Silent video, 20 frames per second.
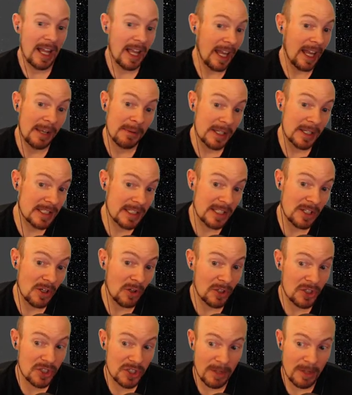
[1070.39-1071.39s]
And it's the
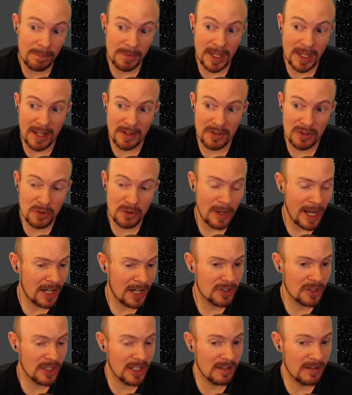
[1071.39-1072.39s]
only ship that you
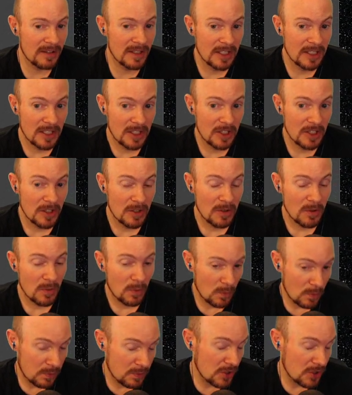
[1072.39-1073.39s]
actually,
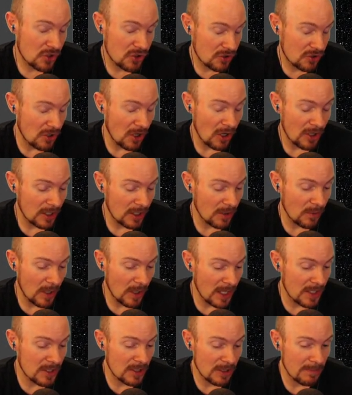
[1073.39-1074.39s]
starting
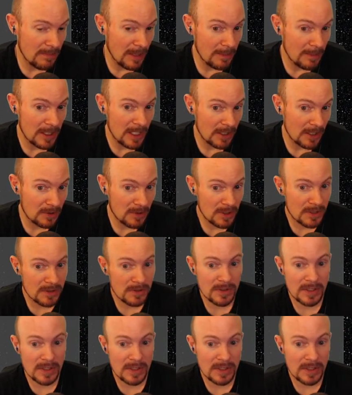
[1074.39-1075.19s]
wise, could maybe get crystal